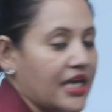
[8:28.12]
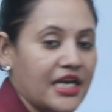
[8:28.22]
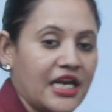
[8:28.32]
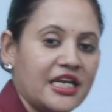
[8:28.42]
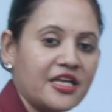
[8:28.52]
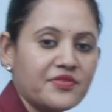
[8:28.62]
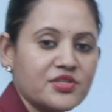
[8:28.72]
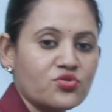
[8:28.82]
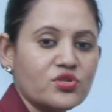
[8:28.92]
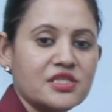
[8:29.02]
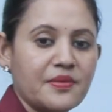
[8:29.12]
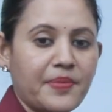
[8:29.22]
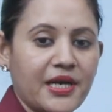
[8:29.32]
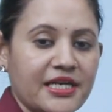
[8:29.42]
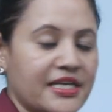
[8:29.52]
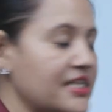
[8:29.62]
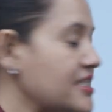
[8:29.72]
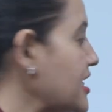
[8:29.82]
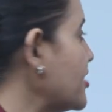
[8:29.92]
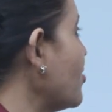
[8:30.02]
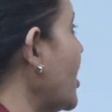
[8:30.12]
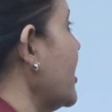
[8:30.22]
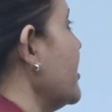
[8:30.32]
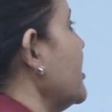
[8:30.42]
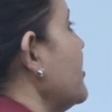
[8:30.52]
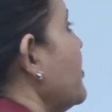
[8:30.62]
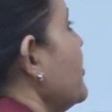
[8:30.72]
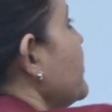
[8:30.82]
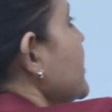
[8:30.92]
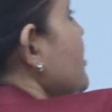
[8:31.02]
Rate equals to simple interest into 100 upon P